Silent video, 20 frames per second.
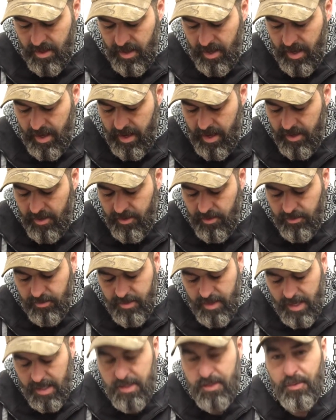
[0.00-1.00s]

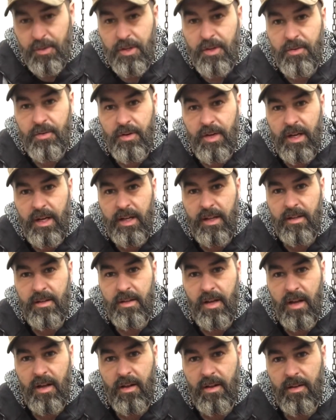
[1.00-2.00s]
that's when you really
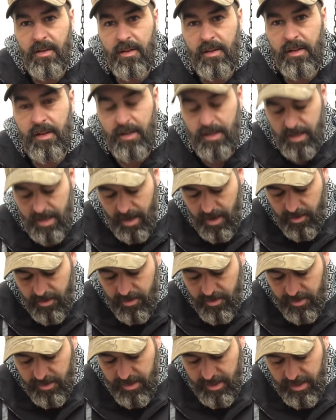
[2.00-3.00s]
tell how
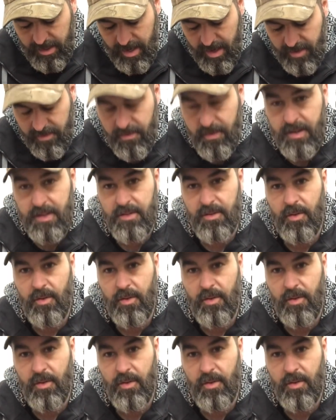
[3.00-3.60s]
good the knife is.